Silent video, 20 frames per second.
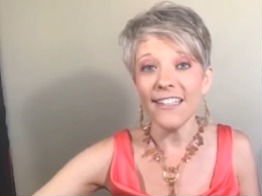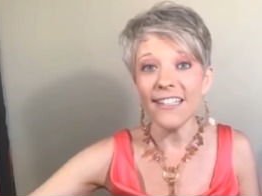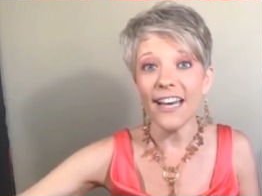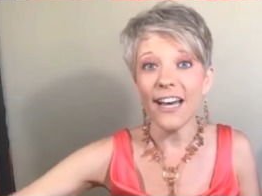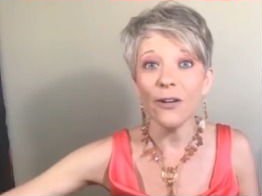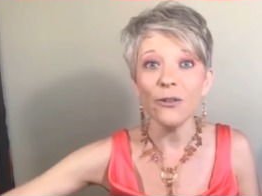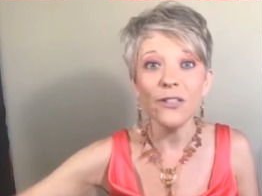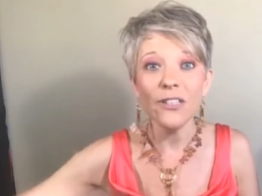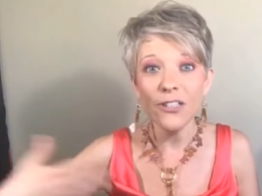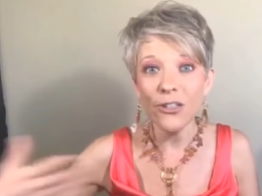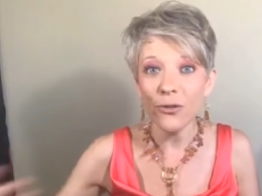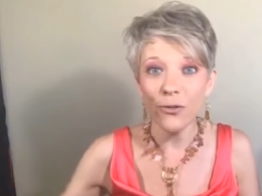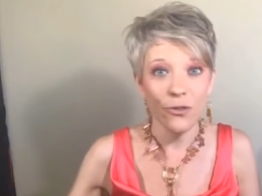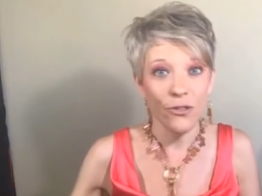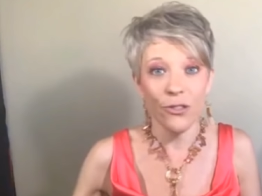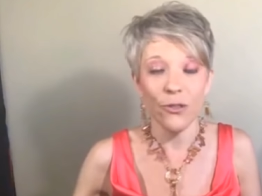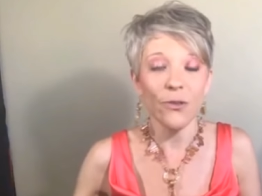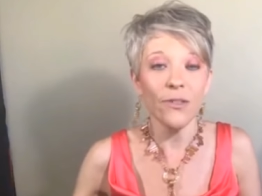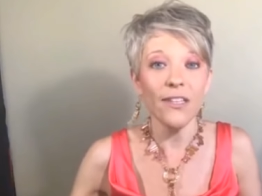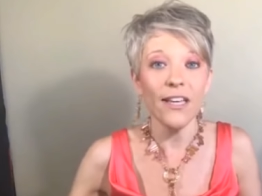How can you
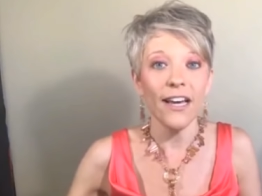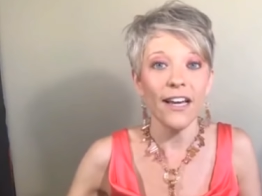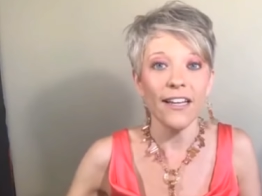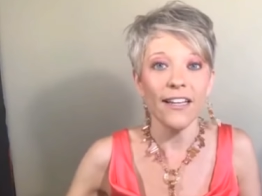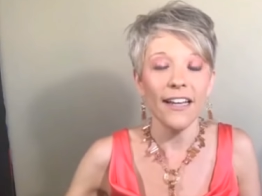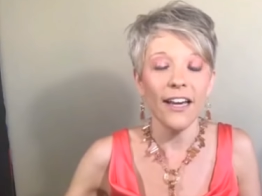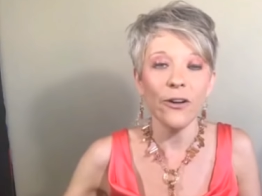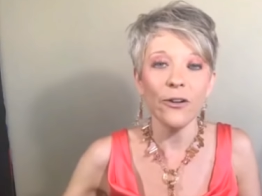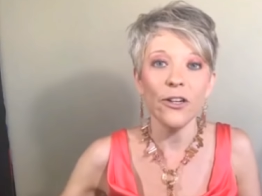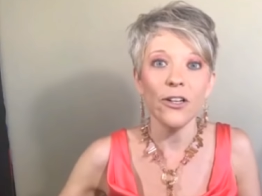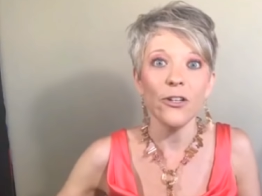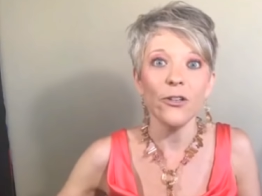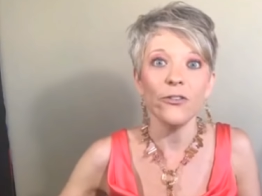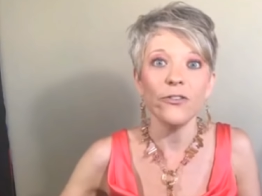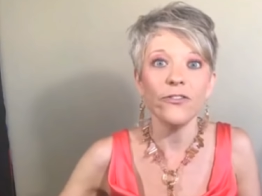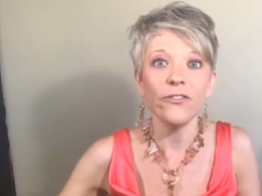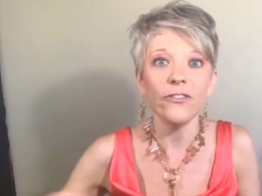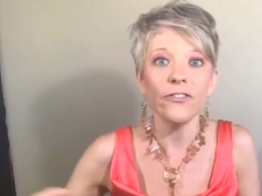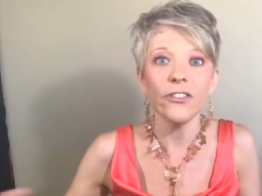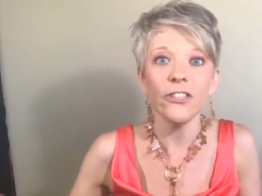do that? And how can you
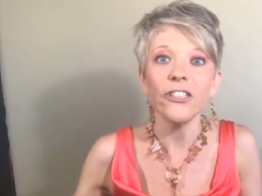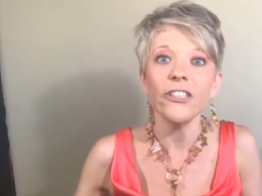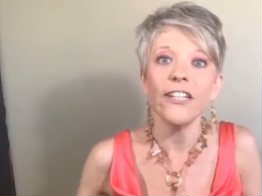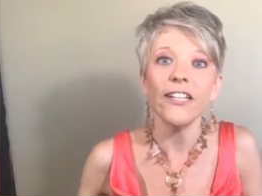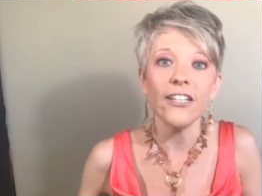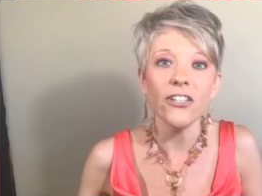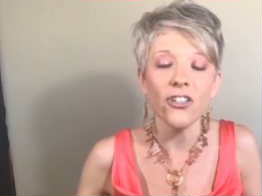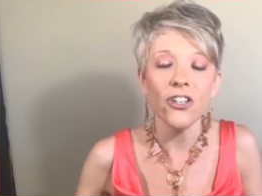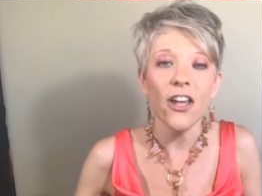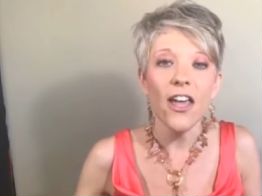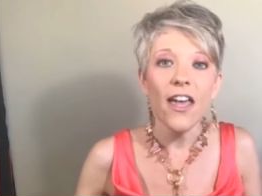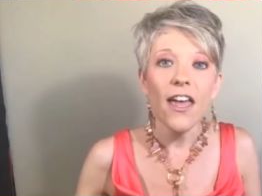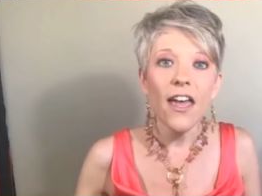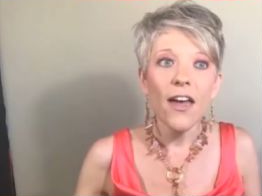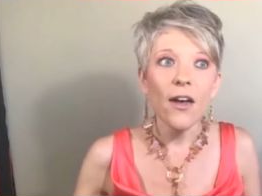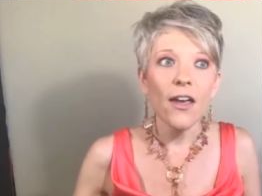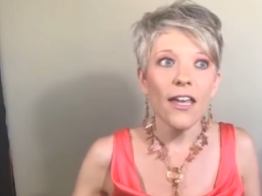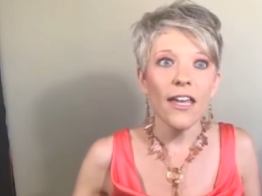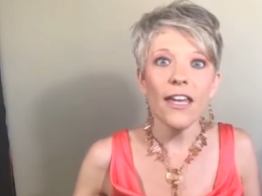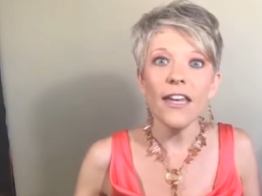flourish
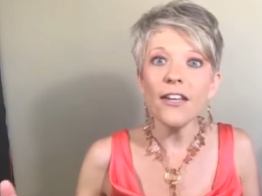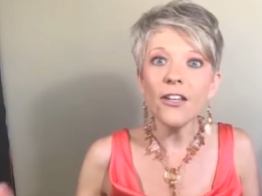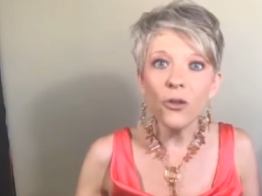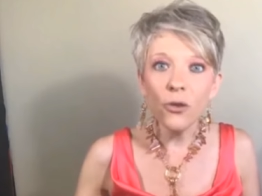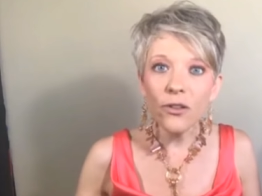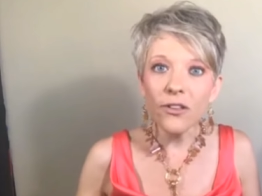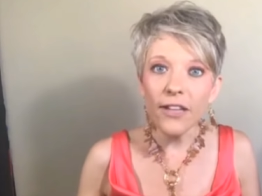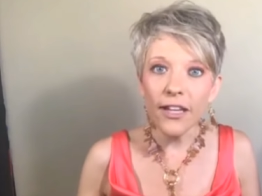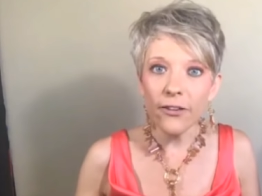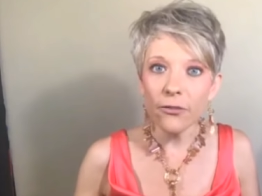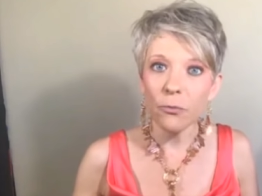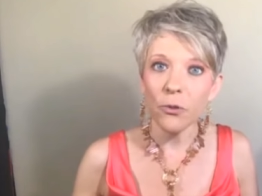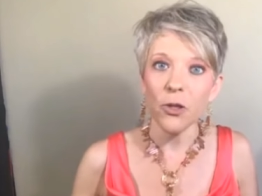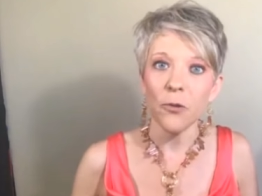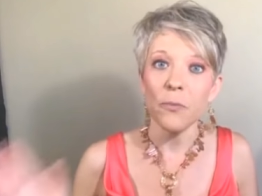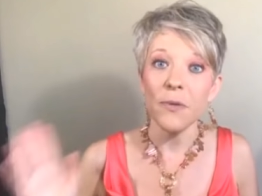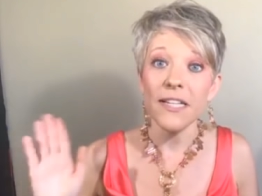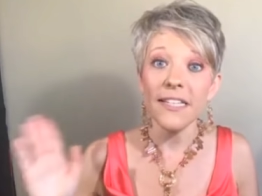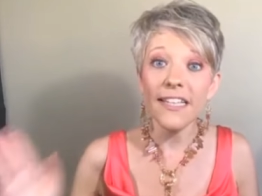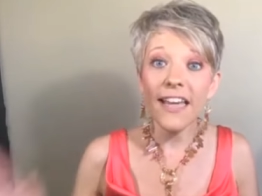in your life
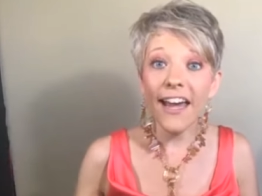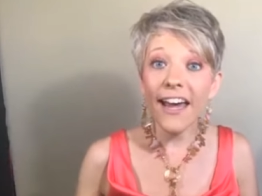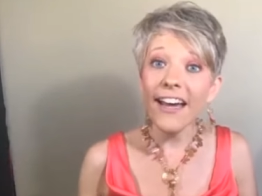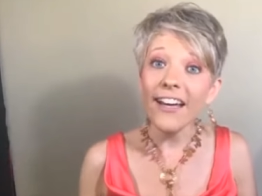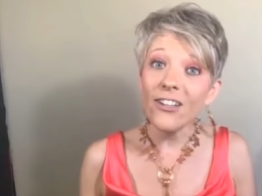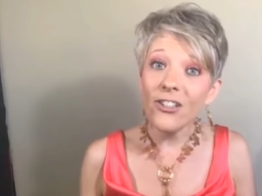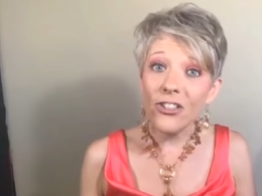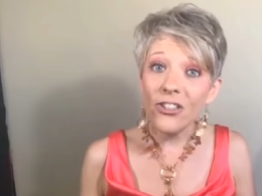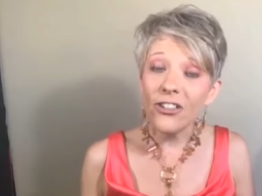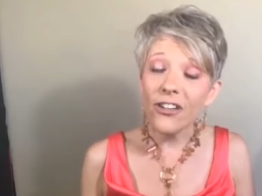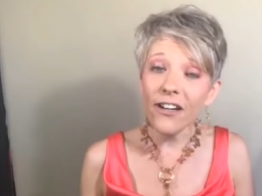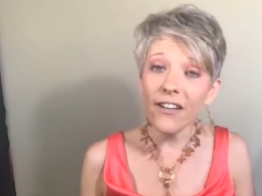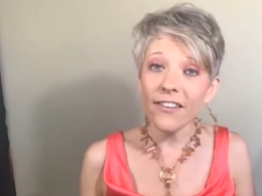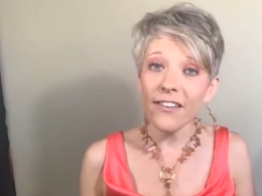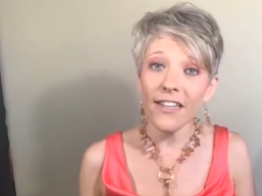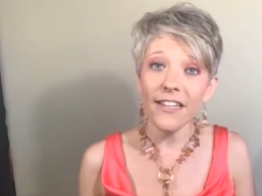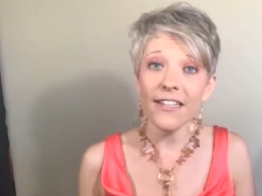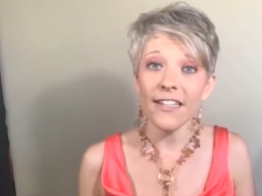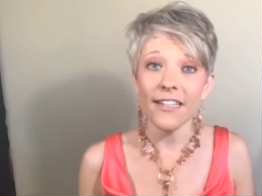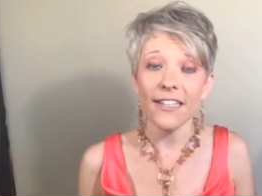purpose as your
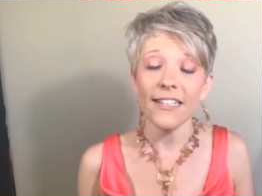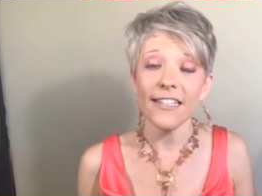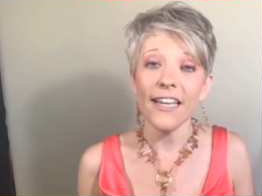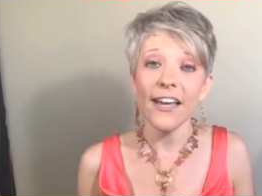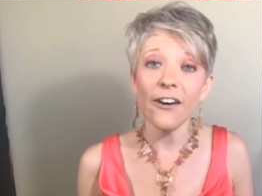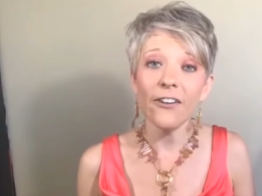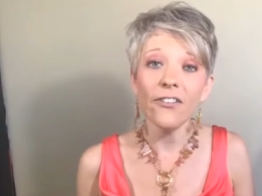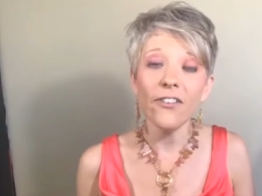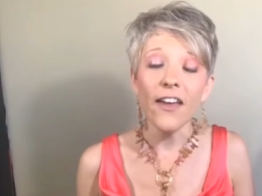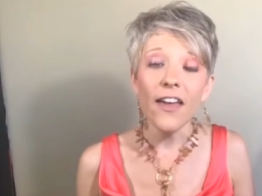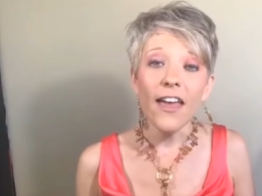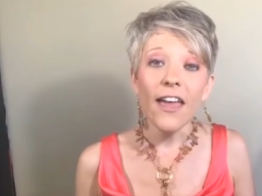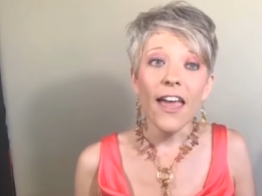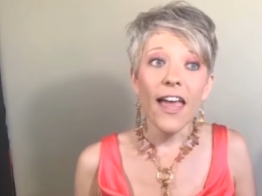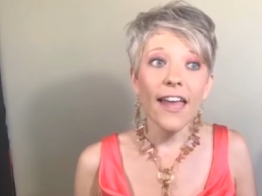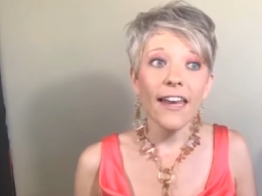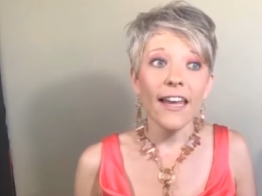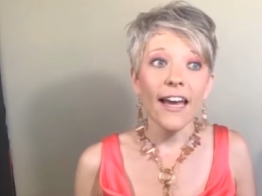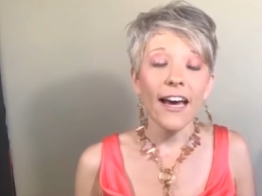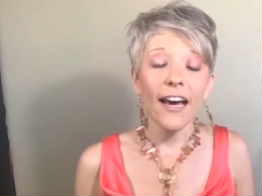authentic self?
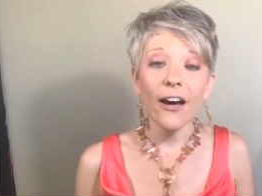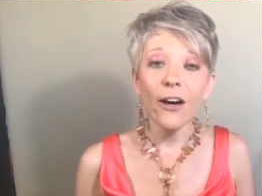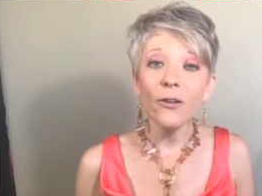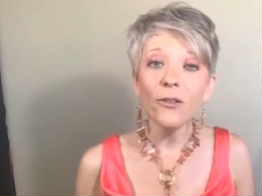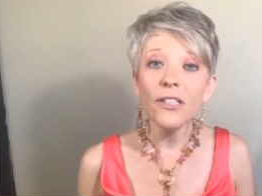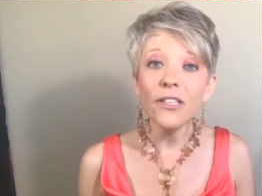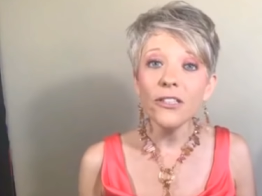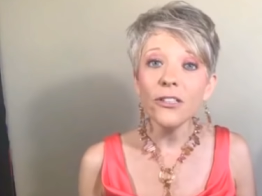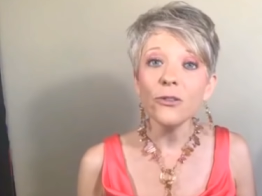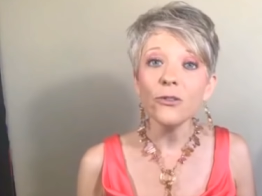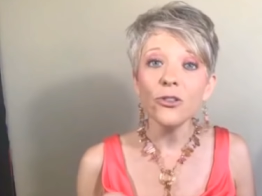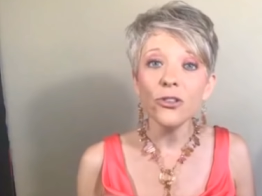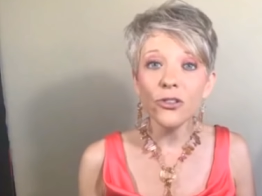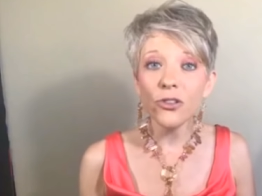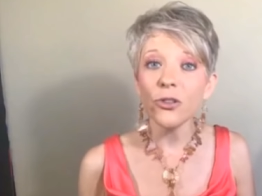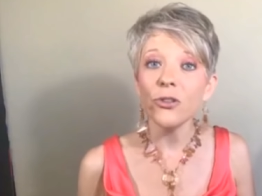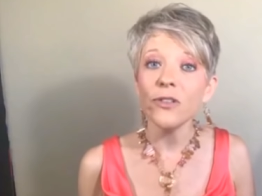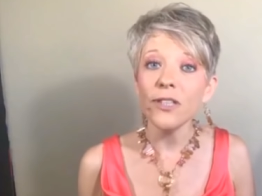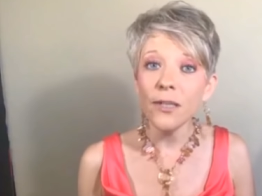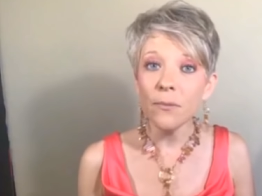And how can you
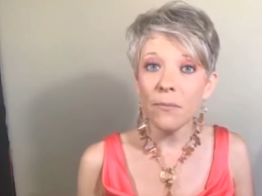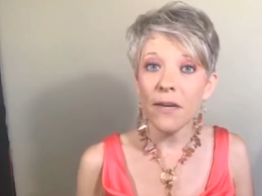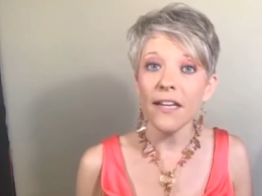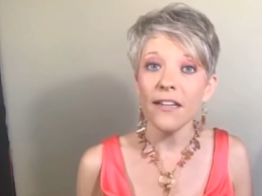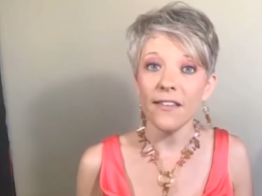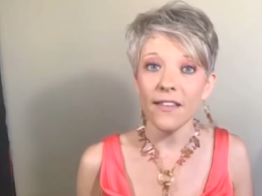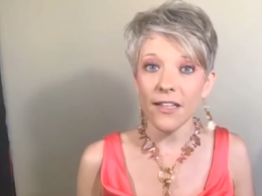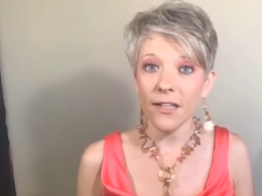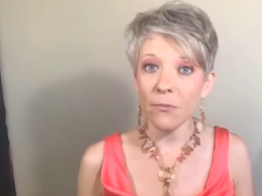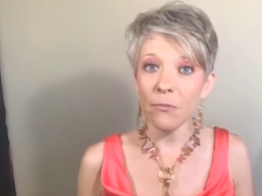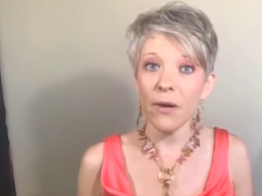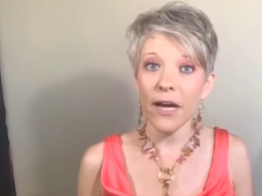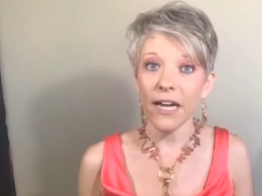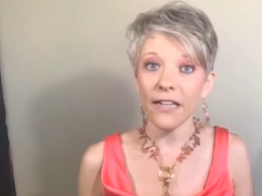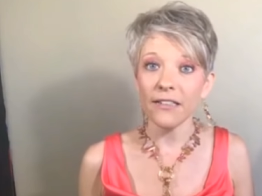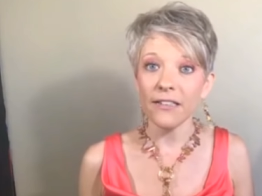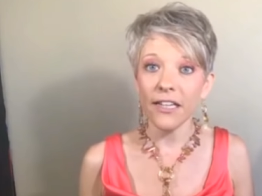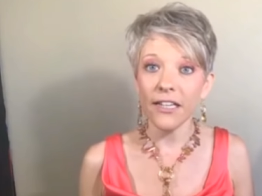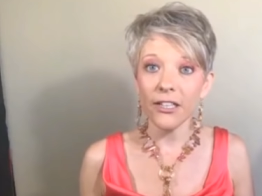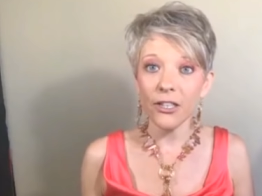truly make the
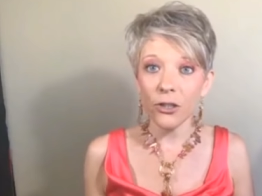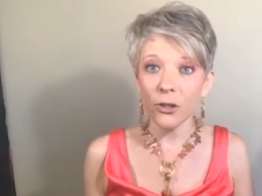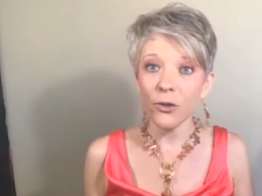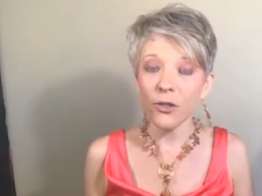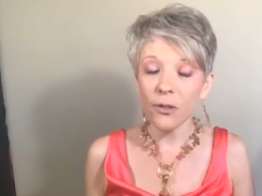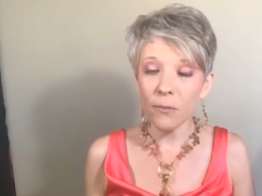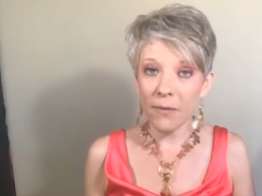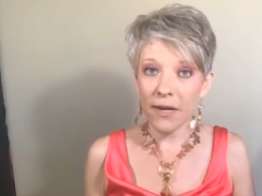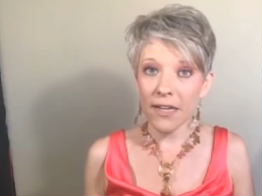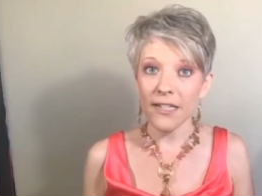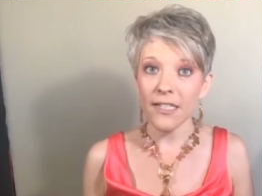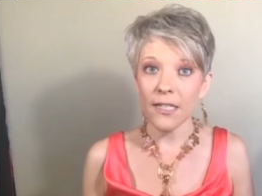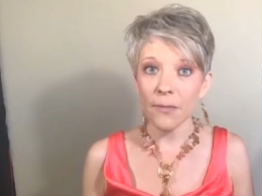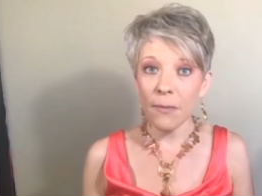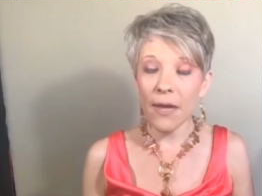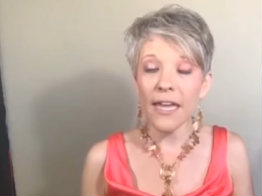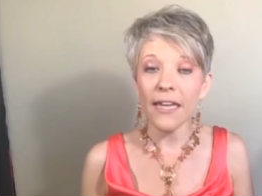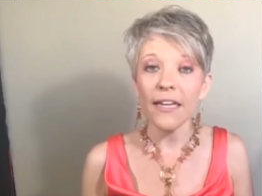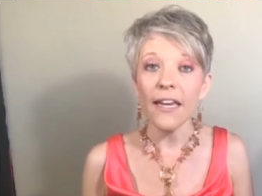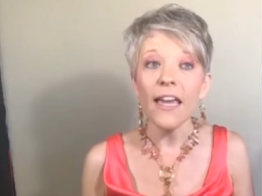impact that you are meant to
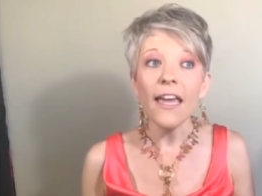make?